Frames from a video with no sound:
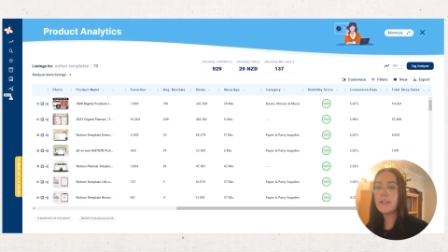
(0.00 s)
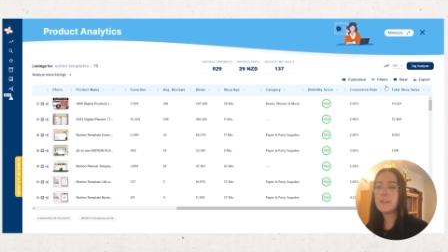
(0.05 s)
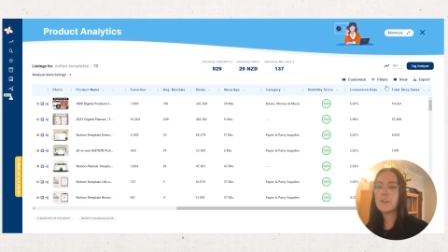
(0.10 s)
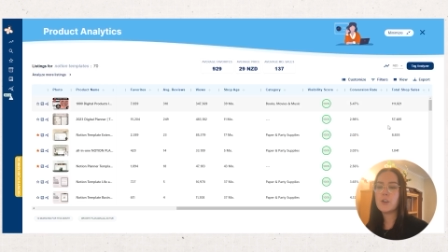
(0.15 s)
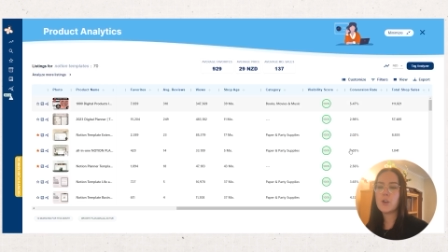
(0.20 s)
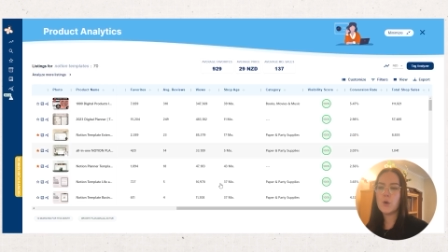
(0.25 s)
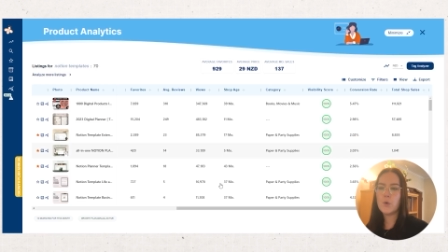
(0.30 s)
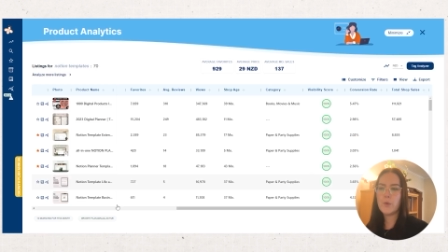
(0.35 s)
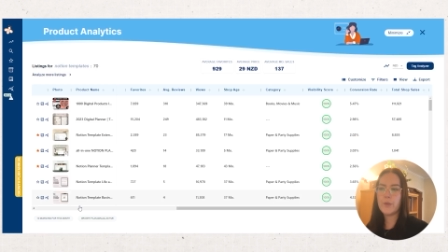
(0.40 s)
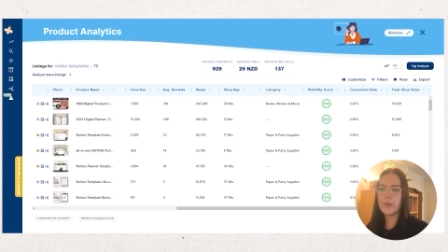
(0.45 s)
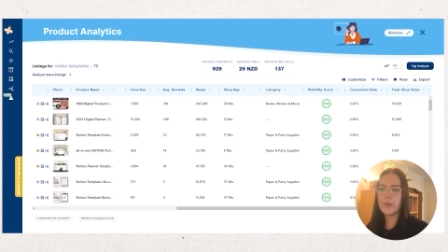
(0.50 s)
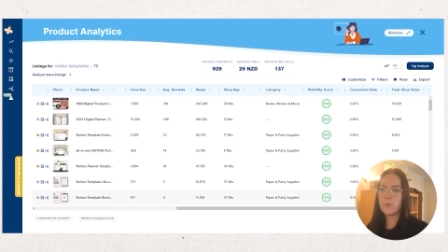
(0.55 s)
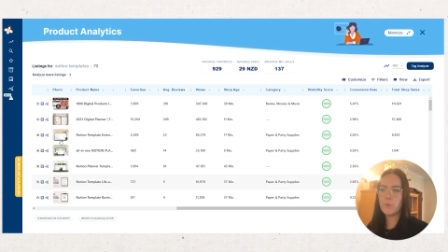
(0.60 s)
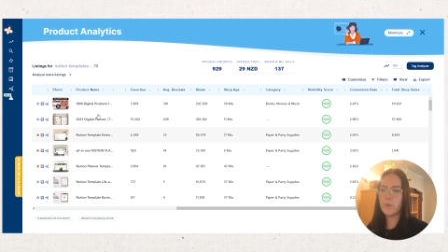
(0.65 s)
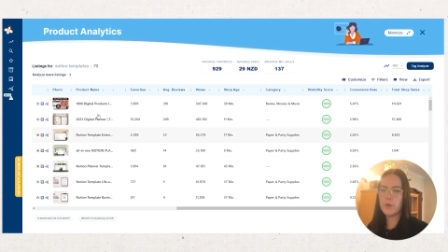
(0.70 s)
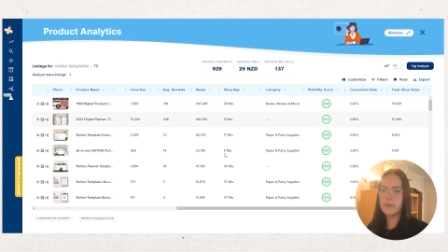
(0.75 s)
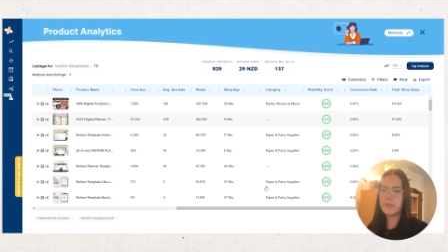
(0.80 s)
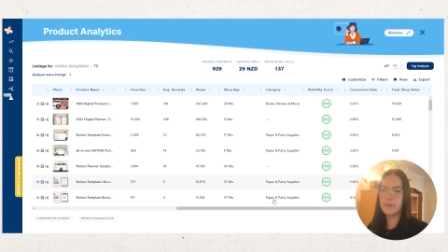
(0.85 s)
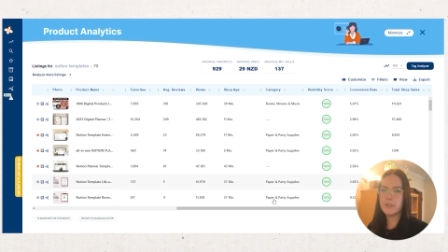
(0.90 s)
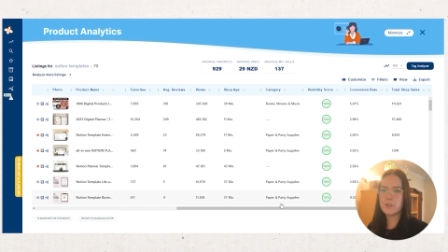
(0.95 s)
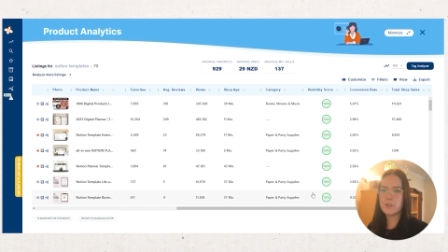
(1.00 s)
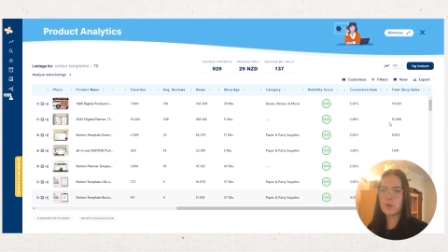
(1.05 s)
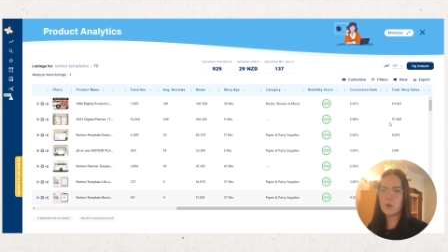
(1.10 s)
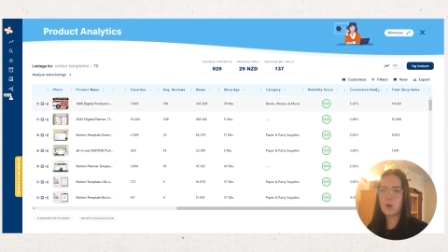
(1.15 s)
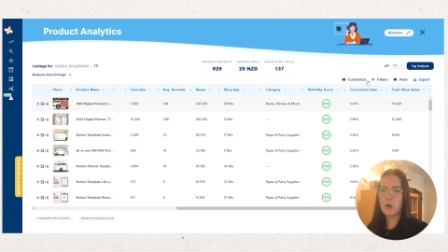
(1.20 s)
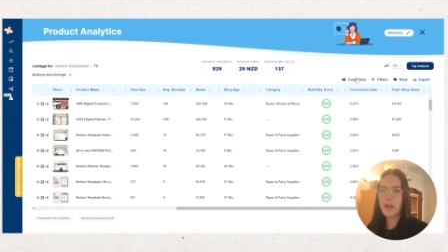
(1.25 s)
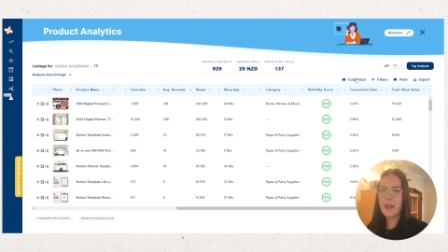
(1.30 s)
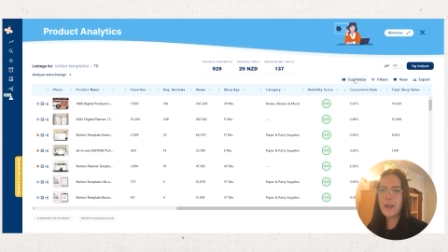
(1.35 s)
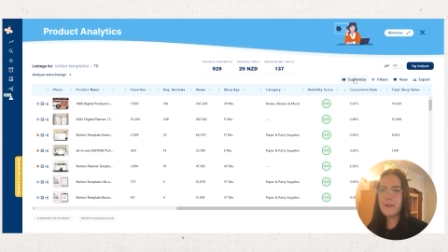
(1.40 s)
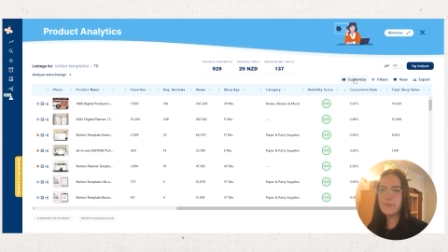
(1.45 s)
Another cool thing with this
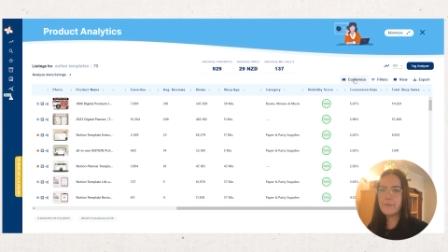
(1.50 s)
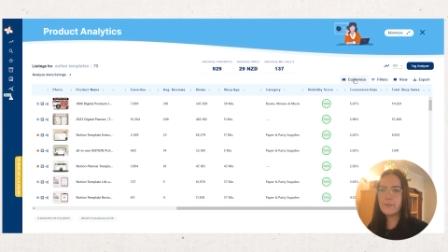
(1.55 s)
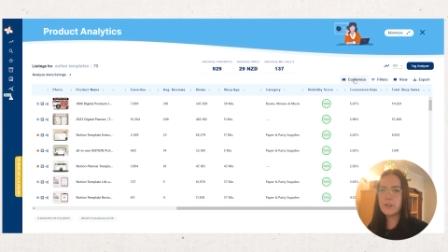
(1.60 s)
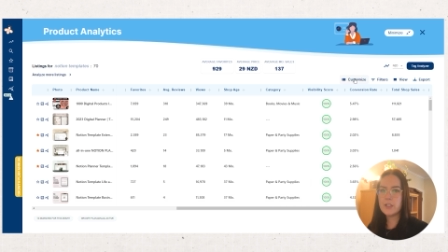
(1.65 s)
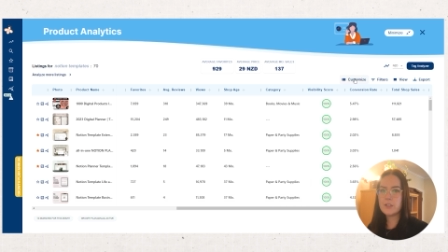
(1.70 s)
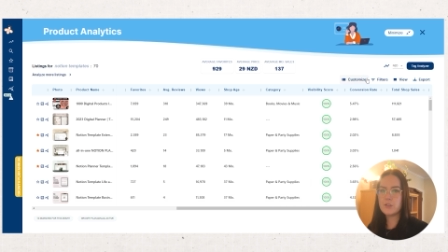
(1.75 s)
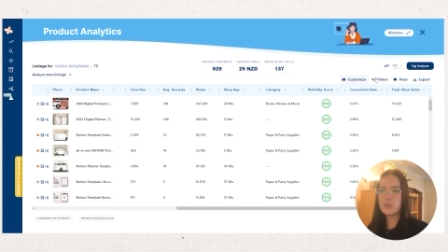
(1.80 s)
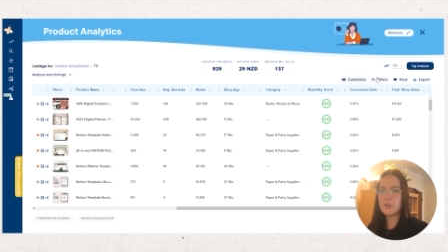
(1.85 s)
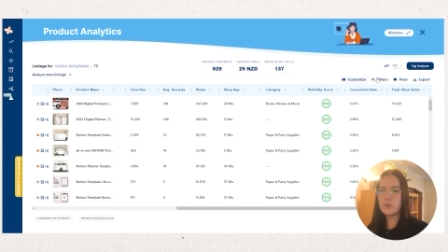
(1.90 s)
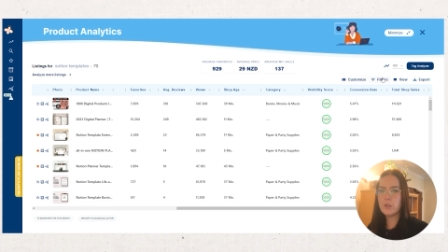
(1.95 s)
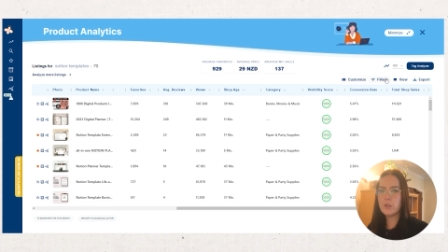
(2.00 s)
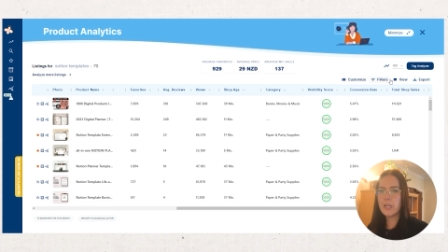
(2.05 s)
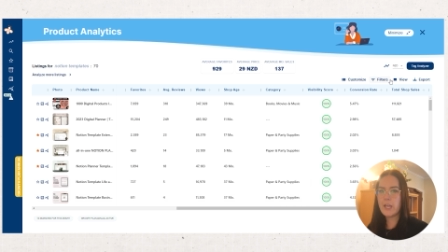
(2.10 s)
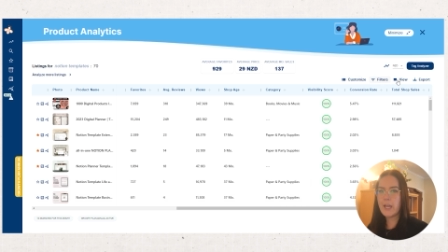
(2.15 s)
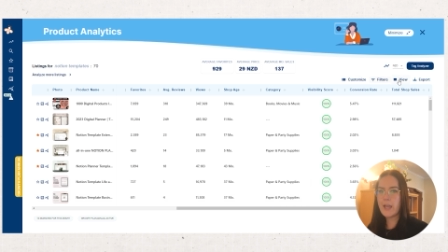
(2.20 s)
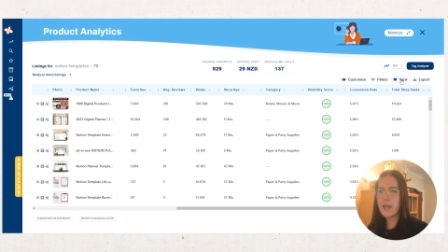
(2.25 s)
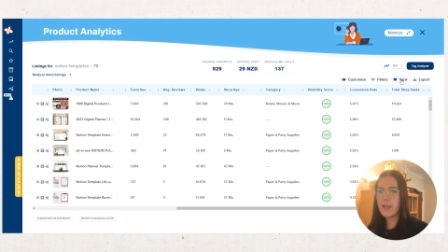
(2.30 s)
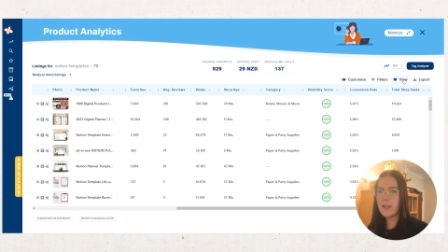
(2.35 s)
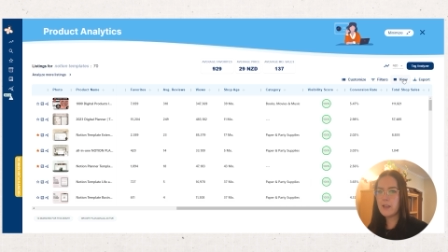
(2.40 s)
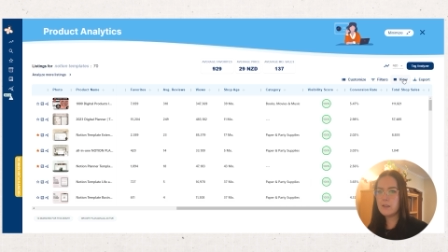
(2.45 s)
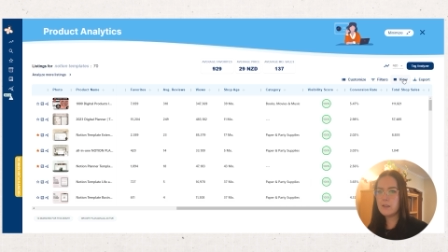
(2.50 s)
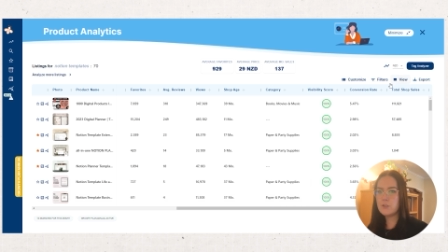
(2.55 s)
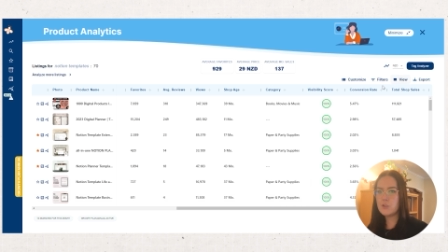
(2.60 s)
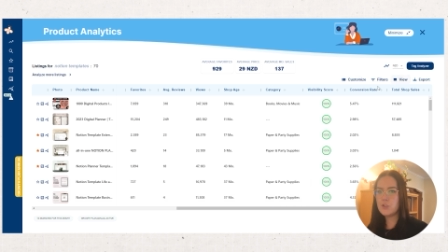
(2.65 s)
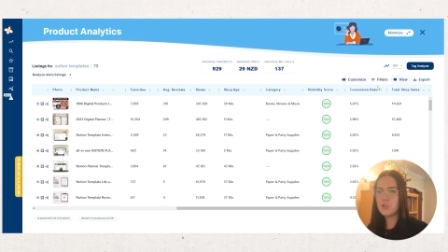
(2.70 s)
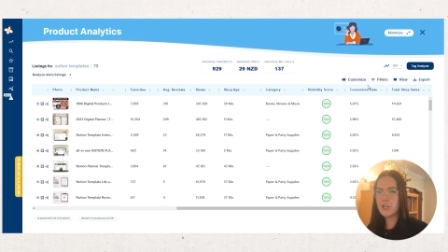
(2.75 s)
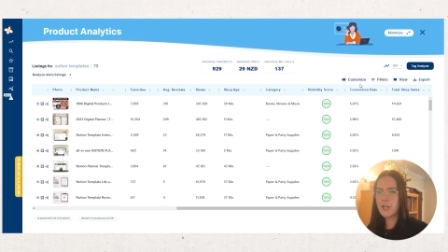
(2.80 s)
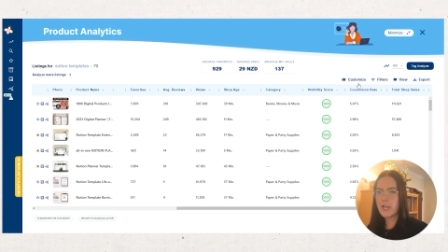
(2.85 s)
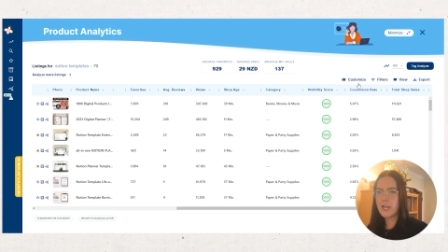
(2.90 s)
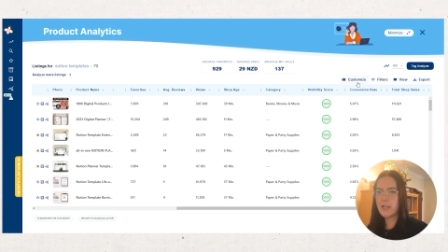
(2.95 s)
graph is you can
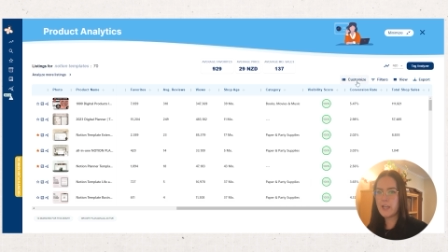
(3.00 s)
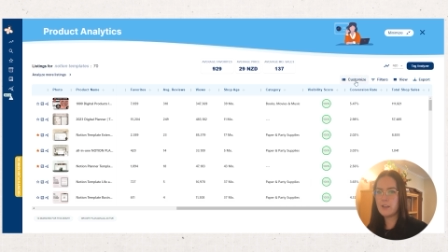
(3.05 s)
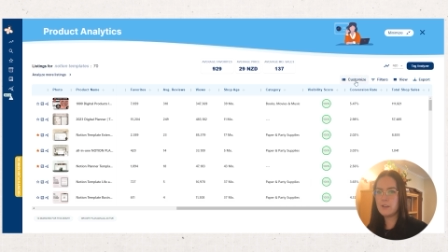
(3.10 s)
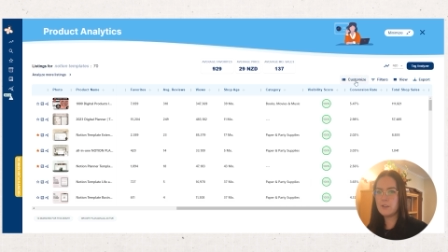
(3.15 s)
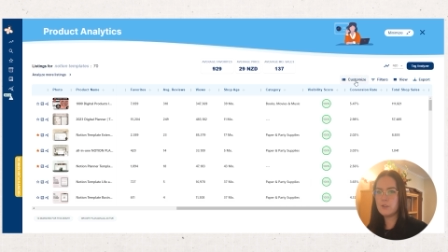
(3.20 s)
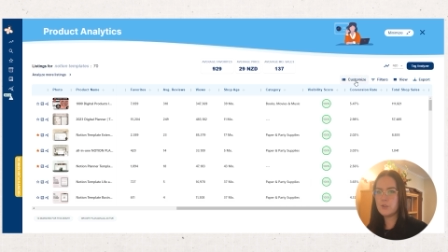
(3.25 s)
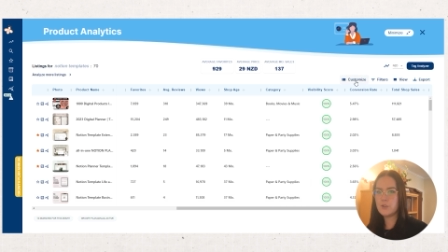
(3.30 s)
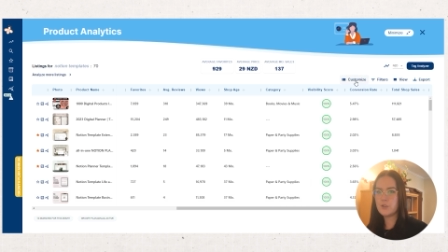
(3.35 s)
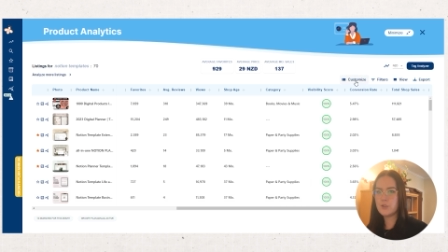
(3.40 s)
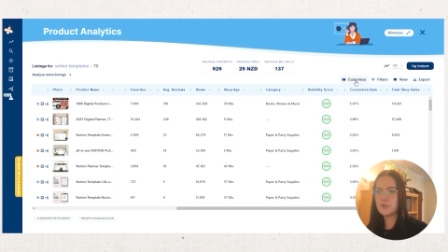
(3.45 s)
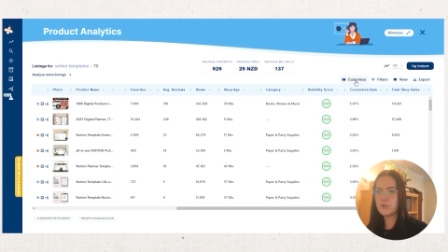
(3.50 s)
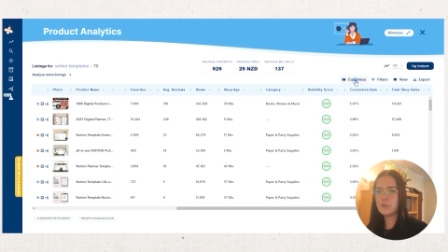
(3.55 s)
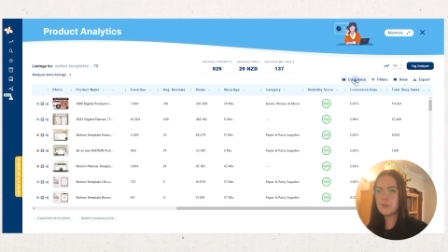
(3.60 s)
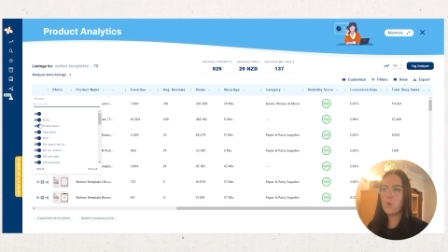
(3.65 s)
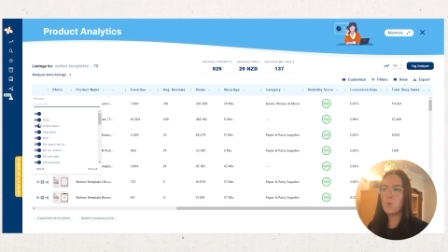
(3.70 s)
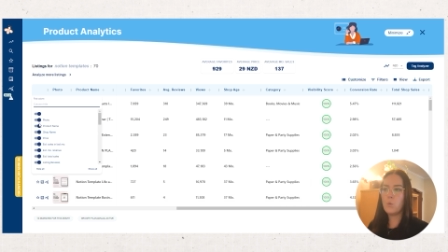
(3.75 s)
change